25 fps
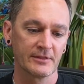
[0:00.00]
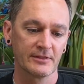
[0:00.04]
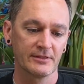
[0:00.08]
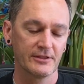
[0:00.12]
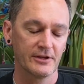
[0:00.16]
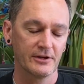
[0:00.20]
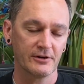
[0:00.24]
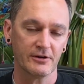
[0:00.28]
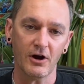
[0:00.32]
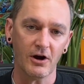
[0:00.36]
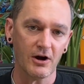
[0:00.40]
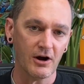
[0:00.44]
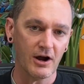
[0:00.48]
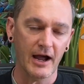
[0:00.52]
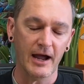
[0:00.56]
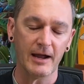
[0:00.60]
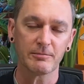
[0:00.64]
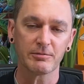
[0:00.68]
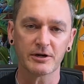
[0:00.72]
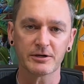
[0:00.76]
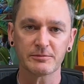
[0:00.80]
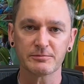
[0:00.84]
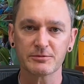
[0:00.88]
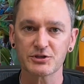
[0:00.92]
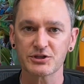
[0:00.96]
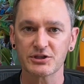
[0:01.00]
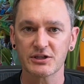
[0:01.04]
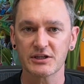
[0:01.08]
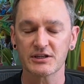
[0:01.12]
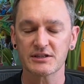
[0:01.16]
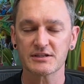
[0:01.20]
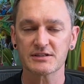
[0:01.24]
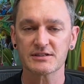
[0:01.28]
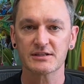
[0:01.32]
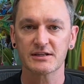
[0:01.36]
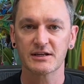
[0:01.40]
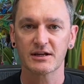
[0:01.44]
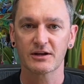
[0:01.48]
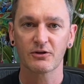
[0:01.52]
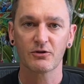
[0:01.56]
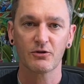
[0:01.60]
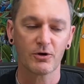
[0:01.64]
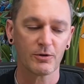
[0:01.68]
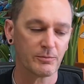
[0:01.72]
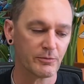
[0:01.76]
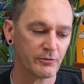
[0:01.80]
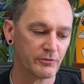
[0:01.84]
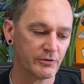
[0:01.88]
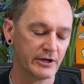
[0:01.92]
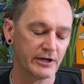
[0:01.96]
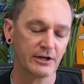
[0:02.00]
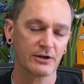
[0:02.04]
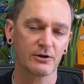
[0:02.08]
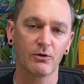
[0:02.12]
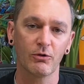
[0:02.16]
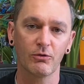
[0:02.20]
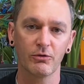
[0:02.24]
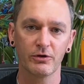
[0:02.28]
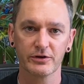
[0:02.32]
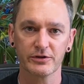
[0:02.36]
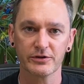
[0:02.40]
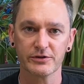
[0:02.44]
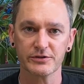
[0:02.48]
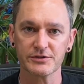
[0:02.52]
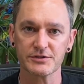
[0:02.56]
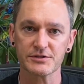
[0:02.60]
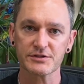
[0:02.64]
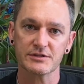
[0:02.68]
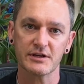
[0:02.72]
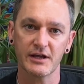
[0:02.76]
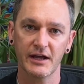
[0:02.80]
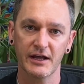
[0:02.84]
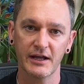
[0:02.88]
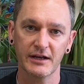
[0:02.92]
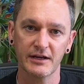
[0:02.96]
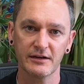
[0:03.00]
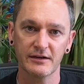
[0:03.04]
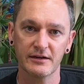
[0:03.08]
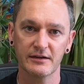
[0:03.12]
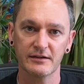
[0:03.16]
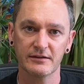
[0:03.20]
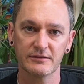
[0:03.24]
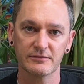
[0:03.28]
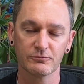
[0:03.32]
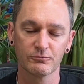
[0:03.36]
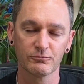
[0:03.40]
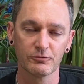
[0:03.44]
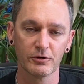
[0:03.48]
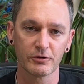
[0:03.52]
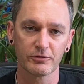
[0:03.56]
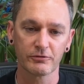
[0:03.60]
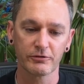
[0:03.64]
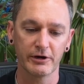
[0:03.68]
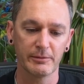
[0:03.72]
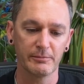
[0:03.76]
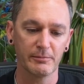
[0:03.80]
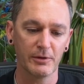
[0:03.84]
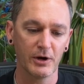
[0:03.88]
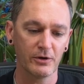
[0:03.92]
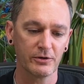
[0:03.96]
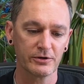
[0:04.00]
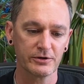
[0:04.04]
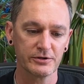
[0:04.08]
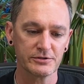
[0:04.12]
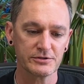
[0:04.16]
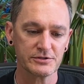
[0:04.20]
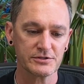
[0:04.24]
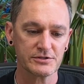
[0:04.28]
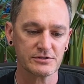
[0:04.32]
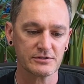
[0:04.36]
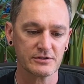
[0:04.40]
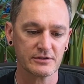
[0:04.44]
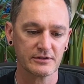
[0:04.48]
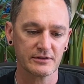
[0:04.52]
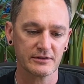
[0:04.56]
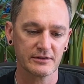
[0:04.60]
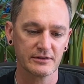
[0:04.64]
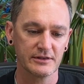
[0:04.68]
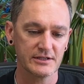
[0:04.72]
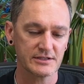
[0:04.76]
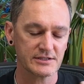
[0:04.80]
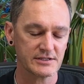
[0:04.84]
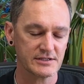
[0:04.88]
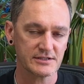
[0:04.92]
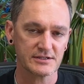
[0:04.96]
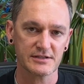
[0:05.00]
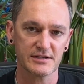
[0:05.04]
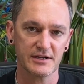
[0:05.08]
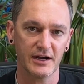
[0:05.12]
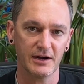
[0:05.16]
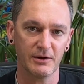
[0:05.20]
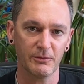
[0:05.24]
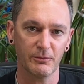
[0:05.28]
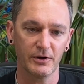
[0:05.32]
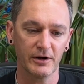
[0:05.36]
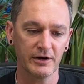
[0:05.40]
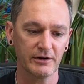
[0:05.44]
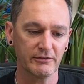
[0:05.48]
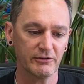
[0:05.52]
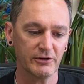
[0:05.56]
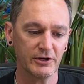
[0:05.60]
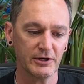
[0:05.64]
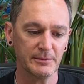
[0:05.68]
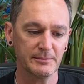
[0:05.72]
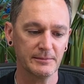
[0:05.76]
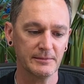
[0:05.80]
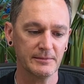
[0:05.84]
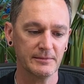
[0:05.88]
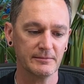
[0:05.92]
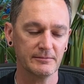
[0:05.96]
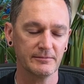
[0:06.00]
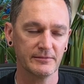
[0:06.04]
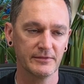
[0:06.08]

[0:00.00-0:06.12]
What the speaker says: There are hybrid machines that incorporate coils and rotary motors. This is not one of them.